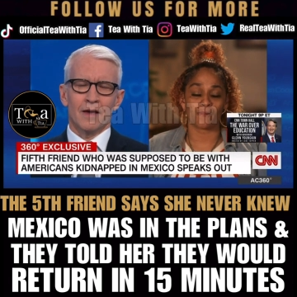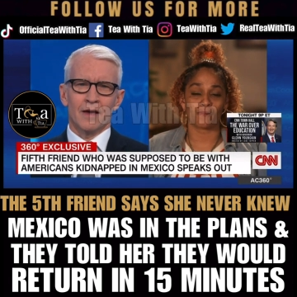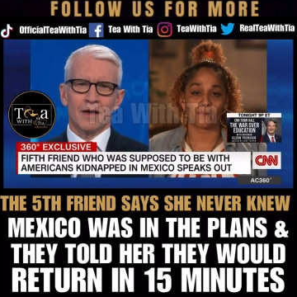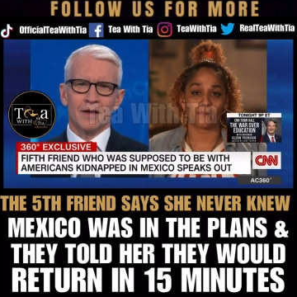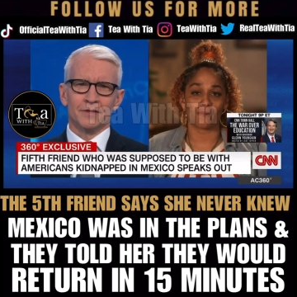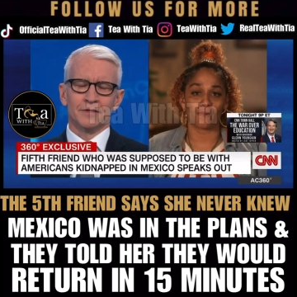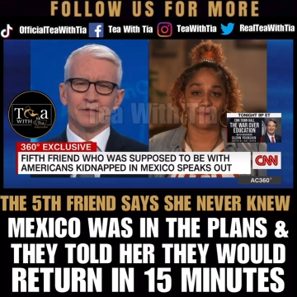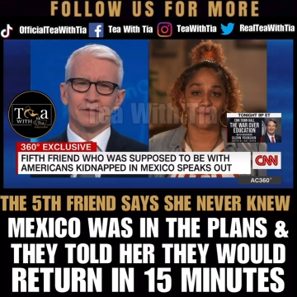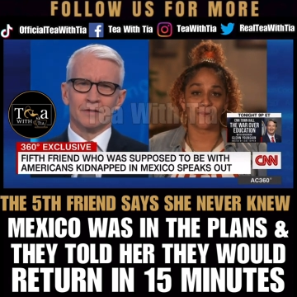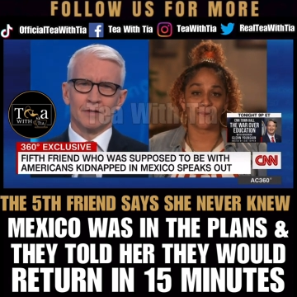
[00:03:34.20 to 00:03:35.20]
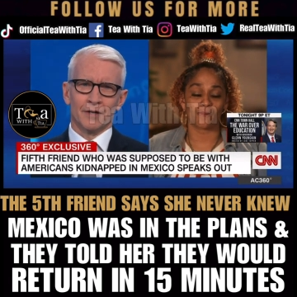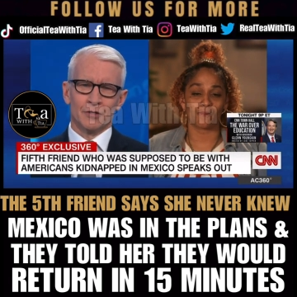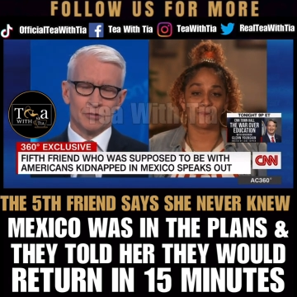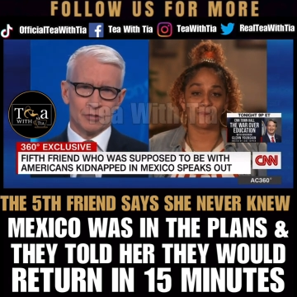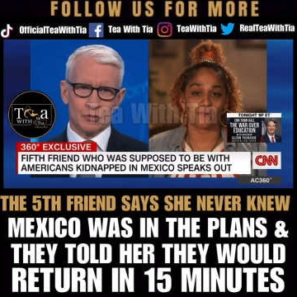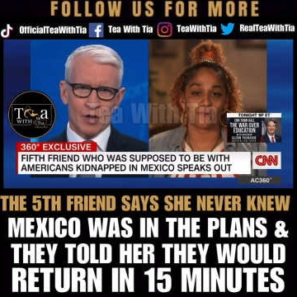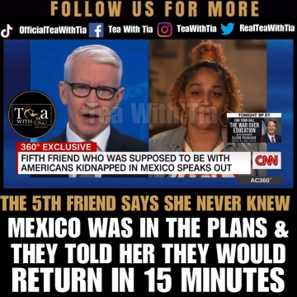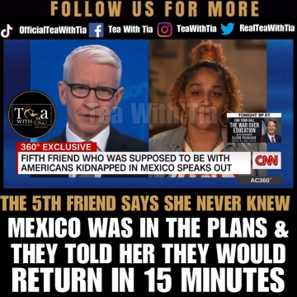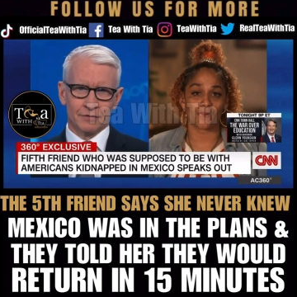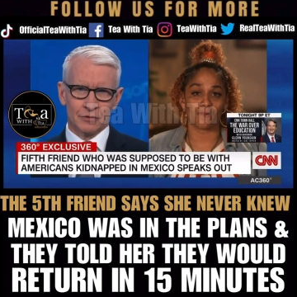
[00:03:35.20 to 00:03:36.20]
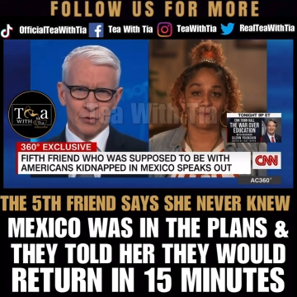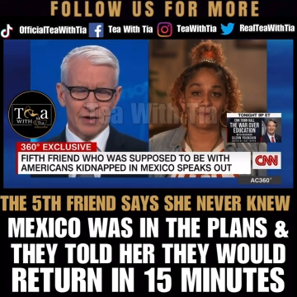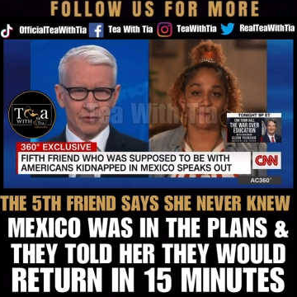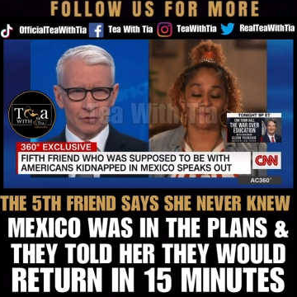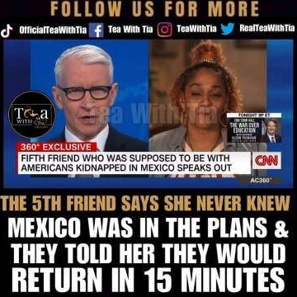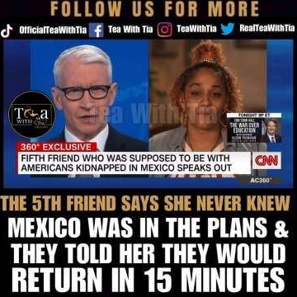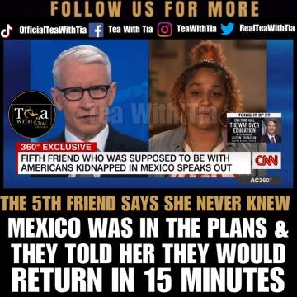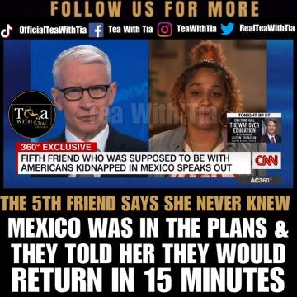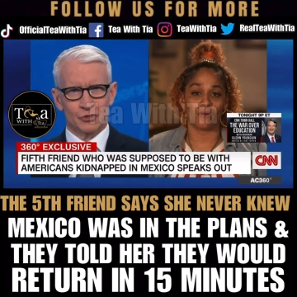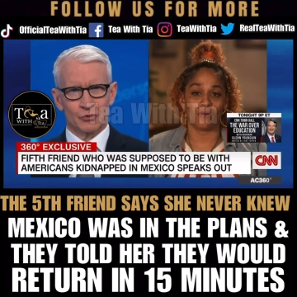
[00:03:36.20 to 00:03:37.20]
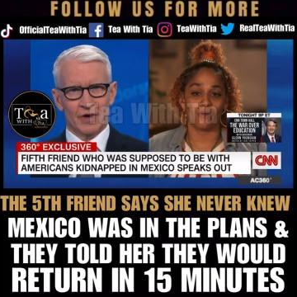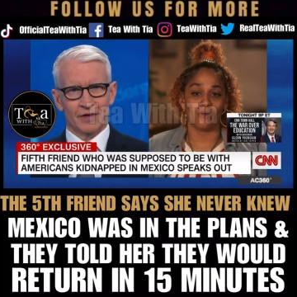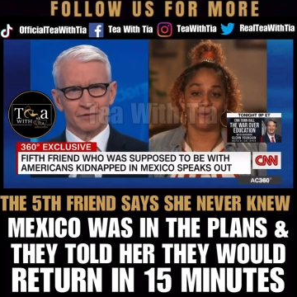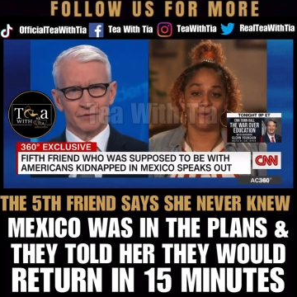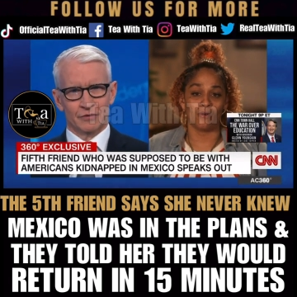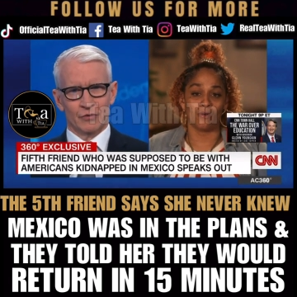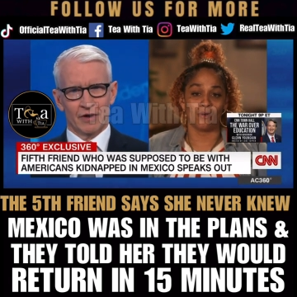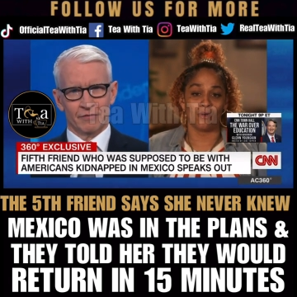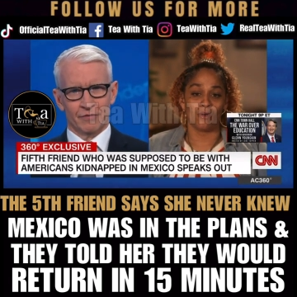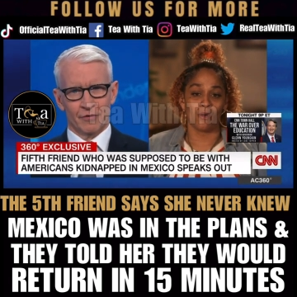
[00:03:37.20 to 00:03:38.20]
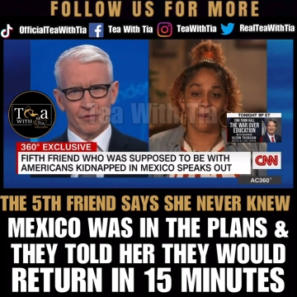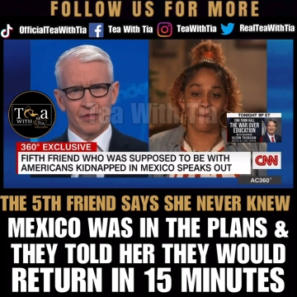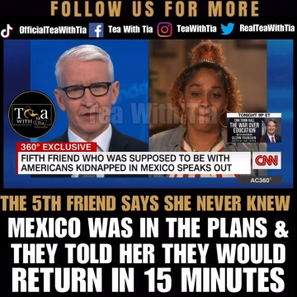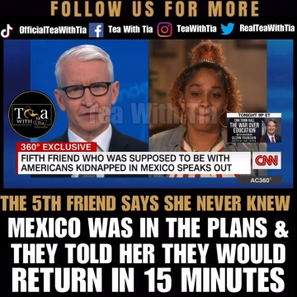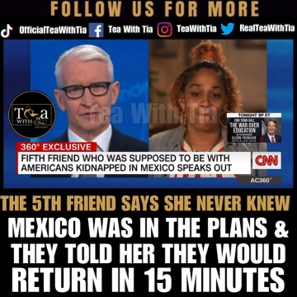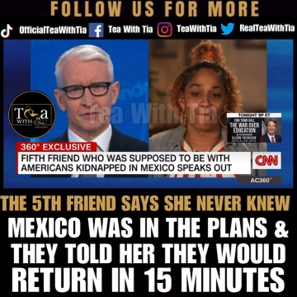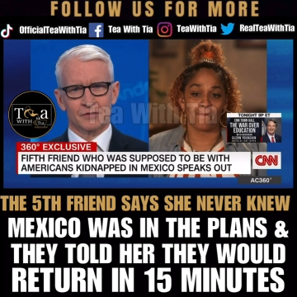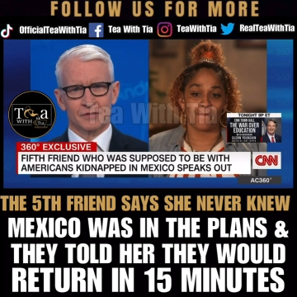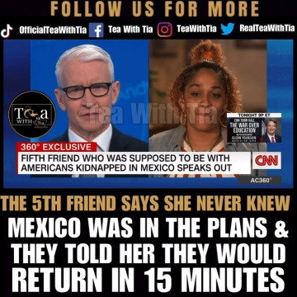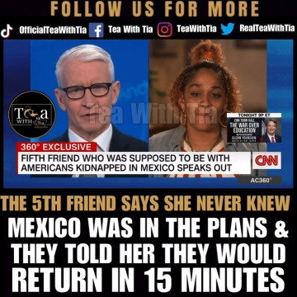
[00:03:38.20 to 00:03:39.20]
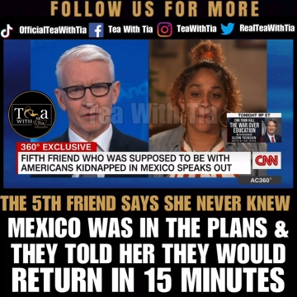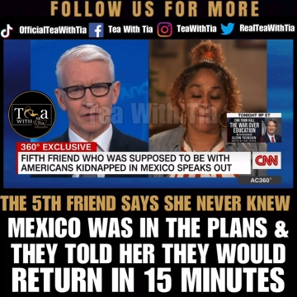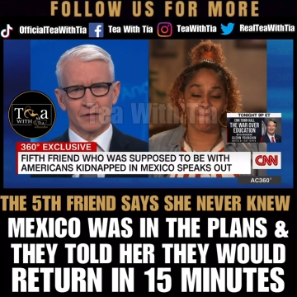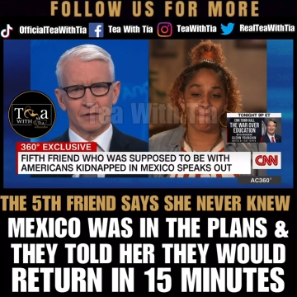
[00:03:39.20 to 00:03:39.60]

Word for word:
Speaker 1: And I knew you had you had their luggage, you had you had their things. Is that right?